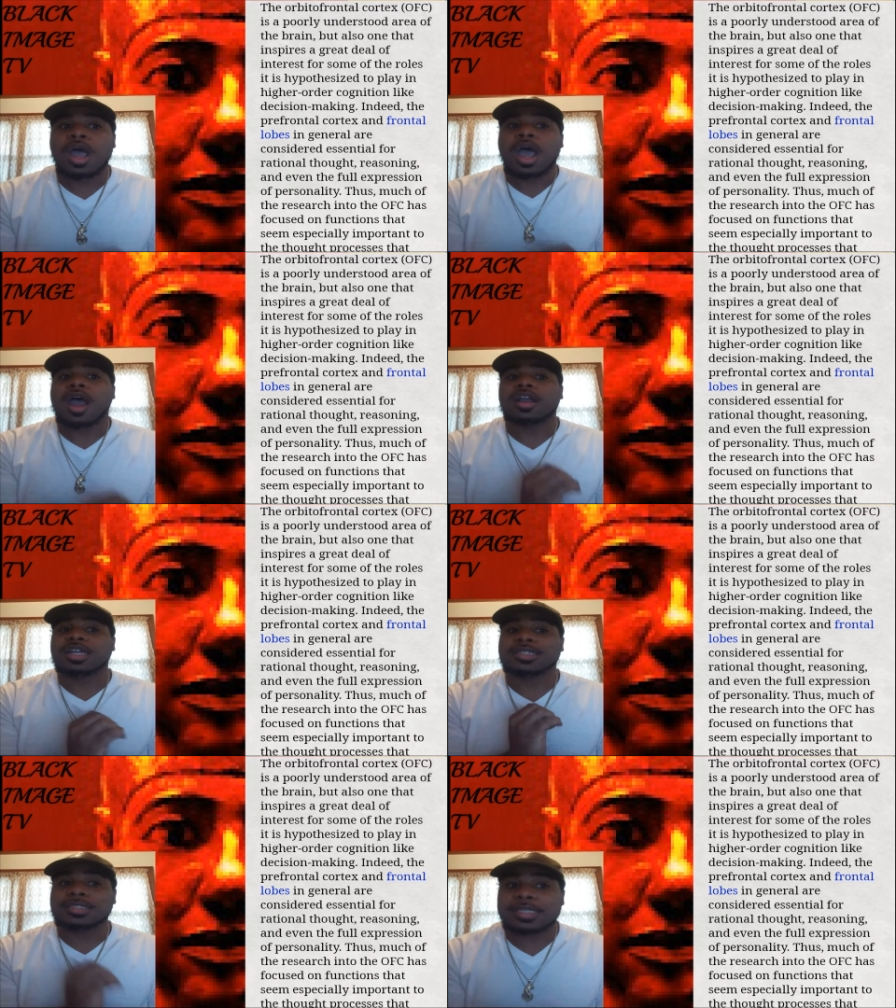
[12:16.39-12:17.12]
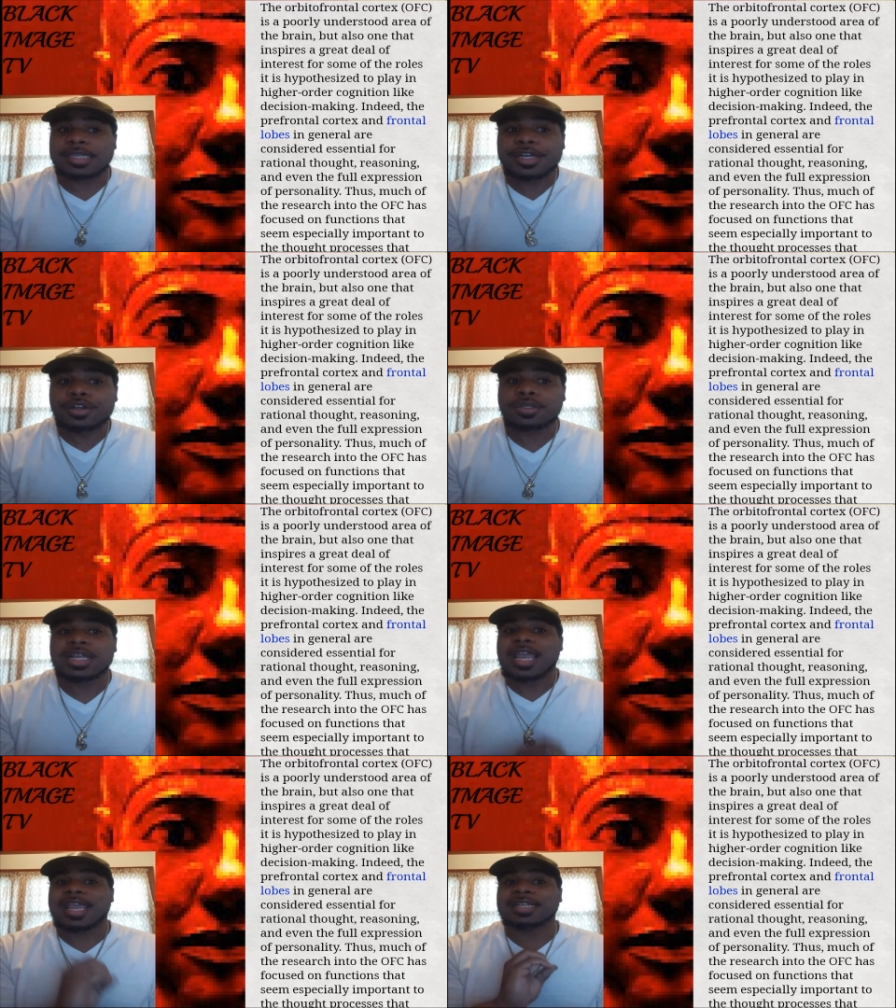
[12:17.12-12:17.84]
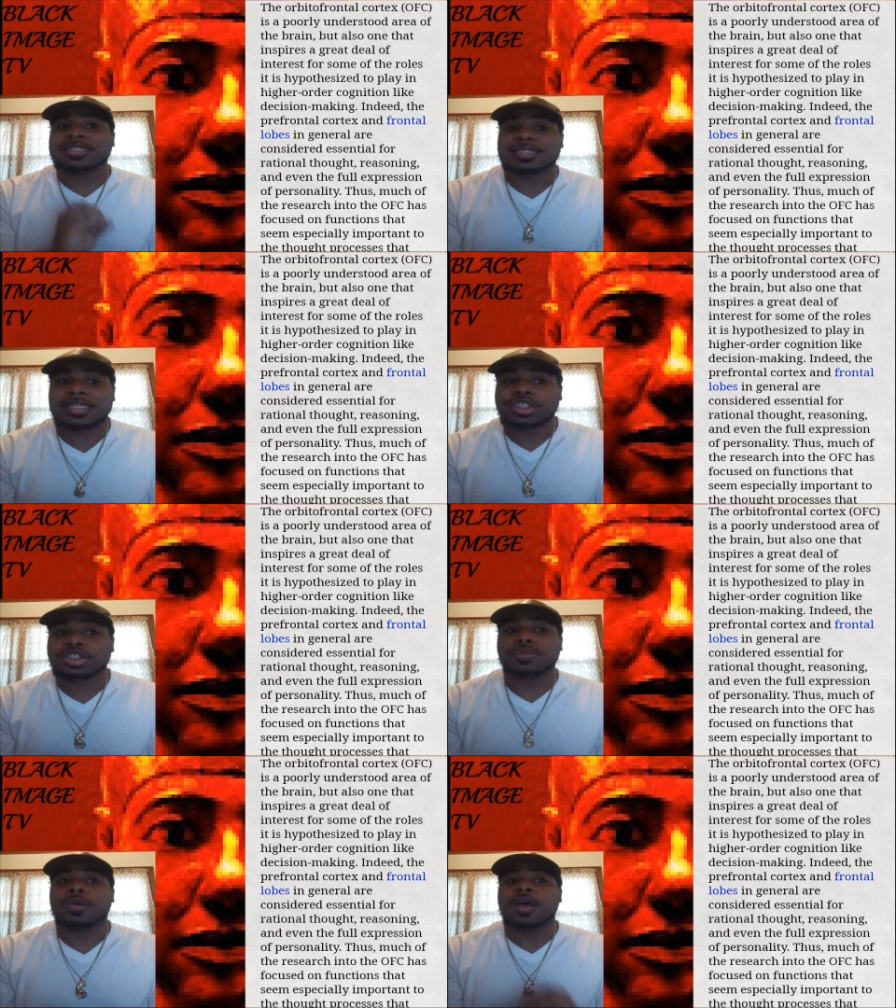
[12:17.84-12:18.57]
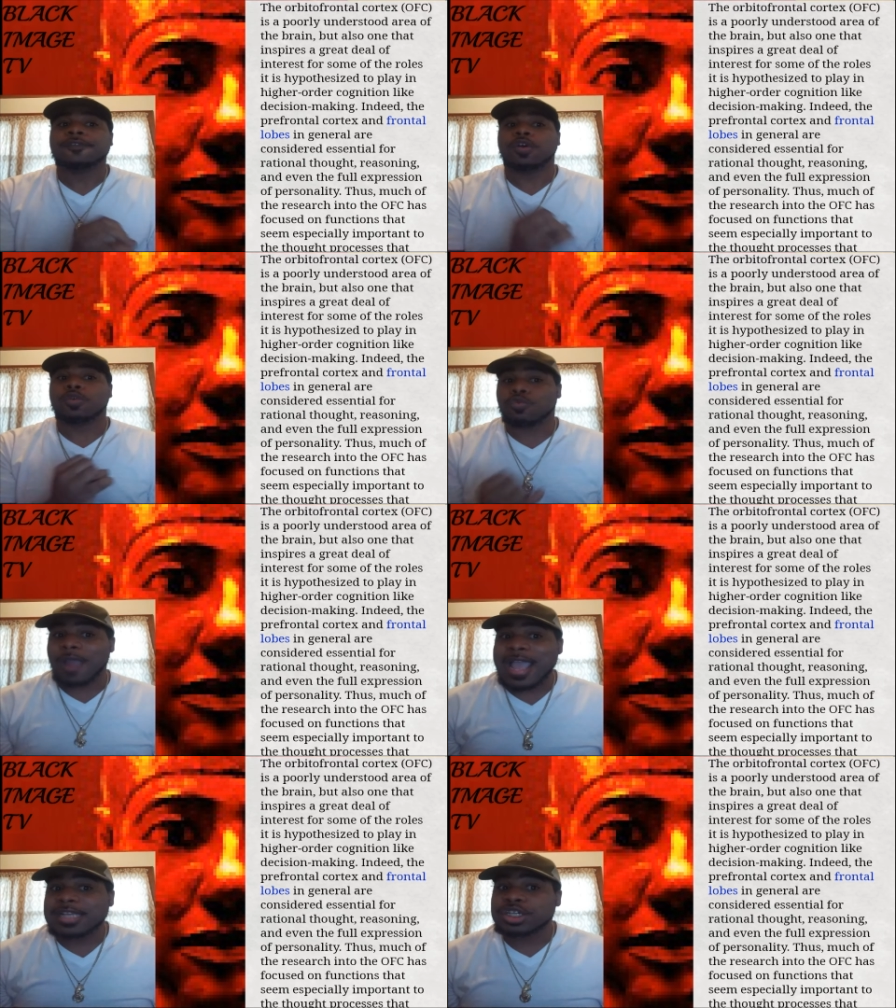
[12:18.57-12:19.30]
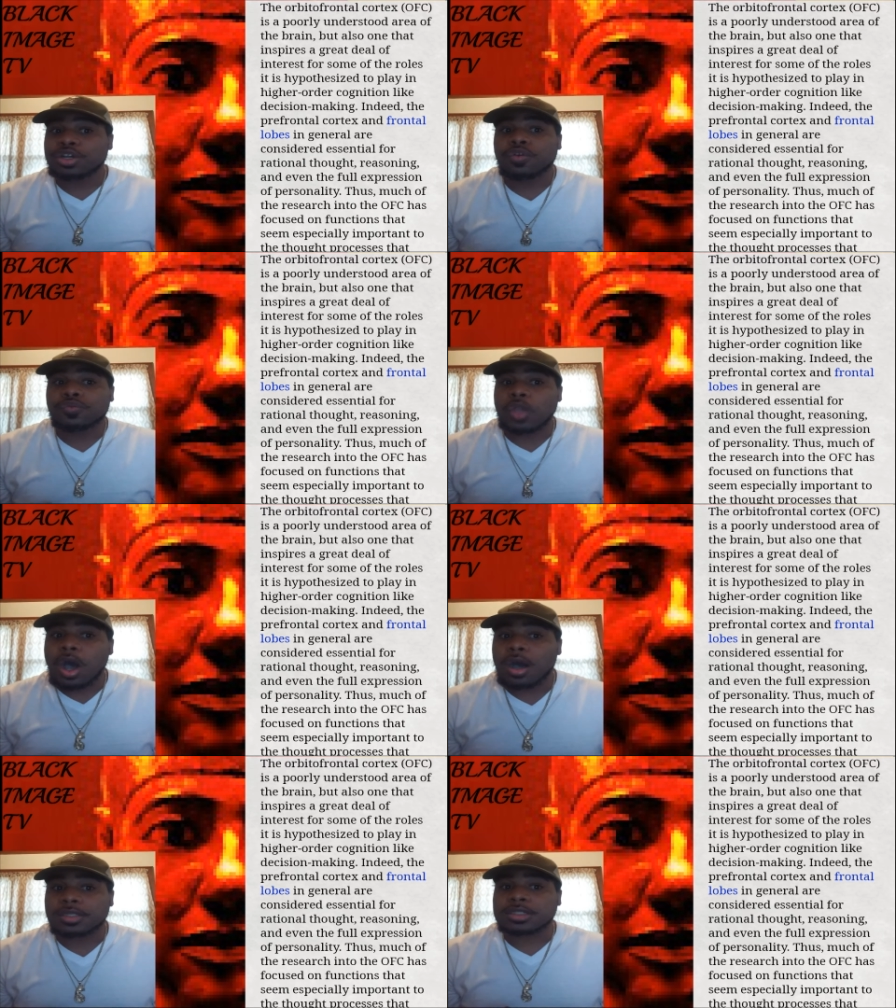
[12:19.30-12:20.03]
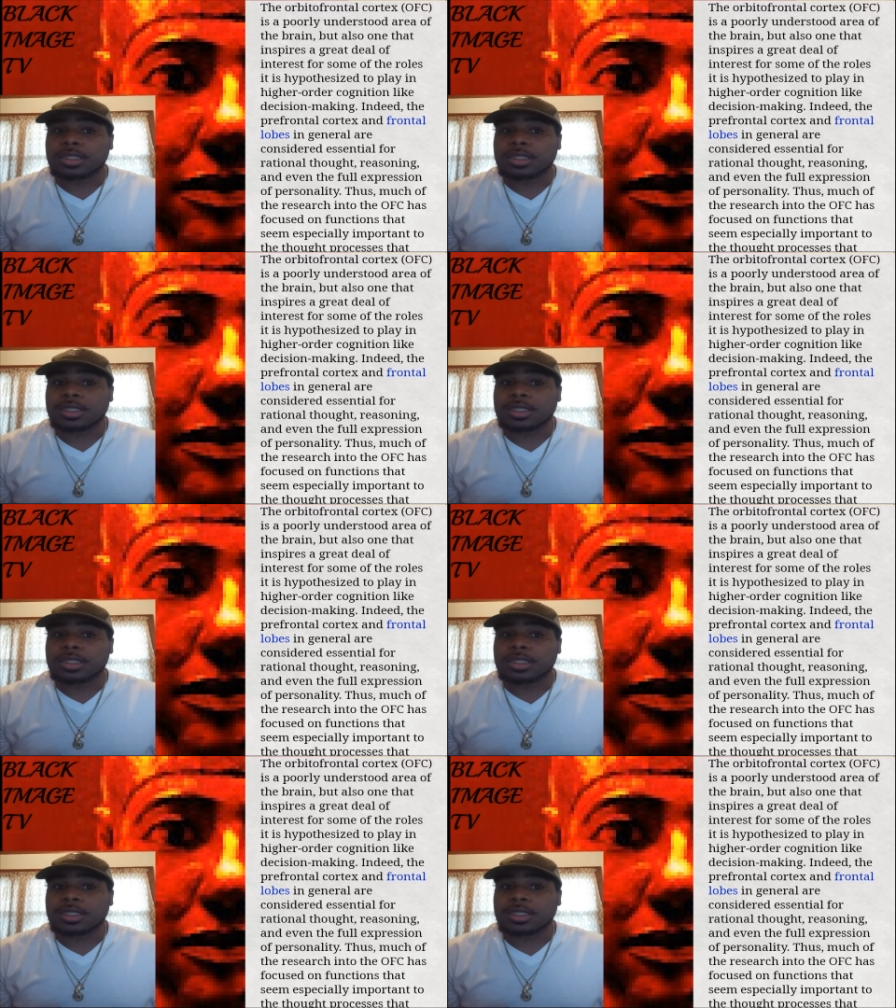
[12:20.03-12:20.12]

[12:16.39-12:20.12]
are considered essential for rational thoughts,